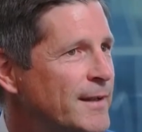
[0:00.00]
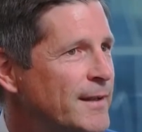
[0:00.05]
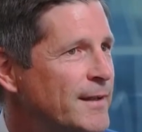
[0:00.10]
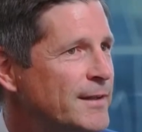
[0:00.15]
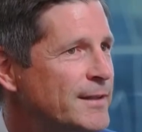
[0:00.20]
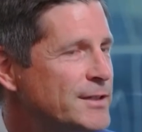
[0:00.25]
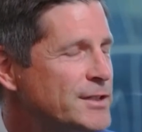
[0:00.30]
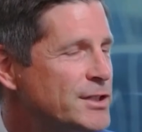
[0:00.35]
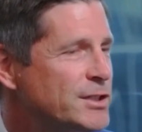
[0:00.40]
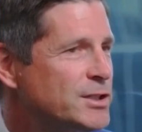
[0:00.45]

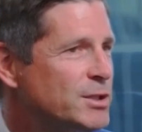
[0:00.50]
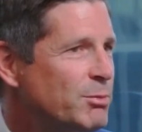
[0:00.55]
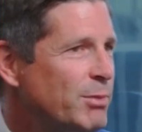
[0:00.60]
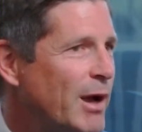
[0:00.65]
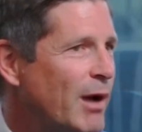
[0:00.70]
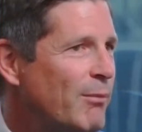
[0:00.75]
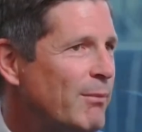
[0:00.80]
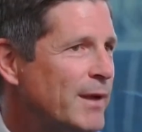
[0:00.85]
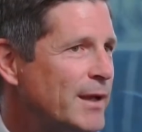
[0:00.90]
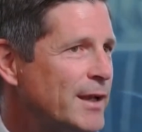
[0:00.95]
This is
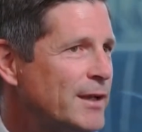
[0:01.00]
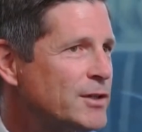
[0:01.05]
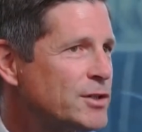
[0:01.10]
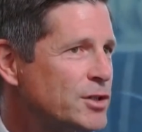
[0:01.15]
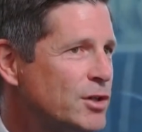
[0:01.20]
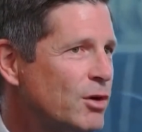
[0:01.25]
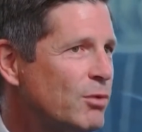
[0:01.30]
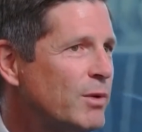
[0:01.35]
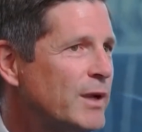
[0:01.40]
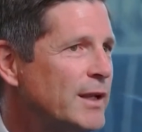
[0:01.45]
about making
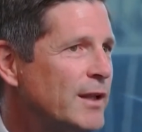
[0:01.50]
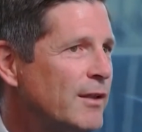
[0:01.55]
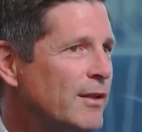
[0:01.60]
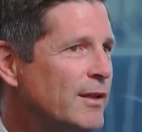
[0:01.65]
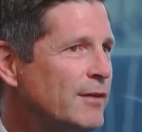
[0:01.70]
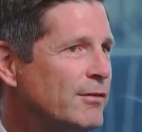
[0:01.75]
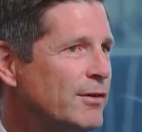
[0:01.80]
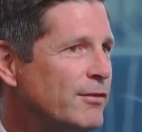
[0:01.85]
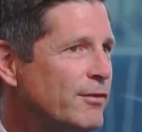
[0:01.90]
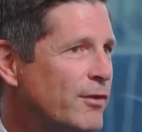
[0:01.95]
sure we
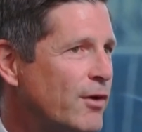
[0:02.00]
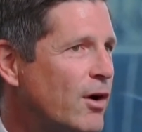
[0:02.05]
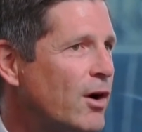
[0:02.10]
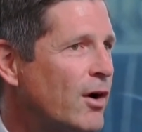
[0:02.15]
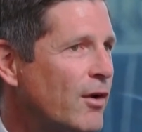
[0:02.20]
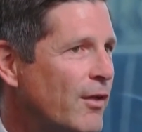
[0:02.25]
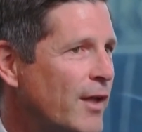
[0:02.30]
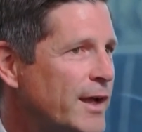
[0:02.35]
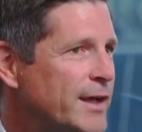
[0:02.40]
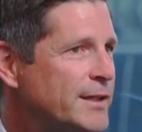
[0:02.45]
deliver for our
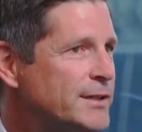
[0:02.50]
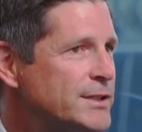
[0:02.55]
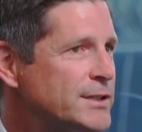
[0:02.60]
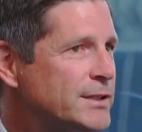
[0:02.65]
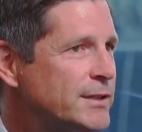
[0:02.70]
clients.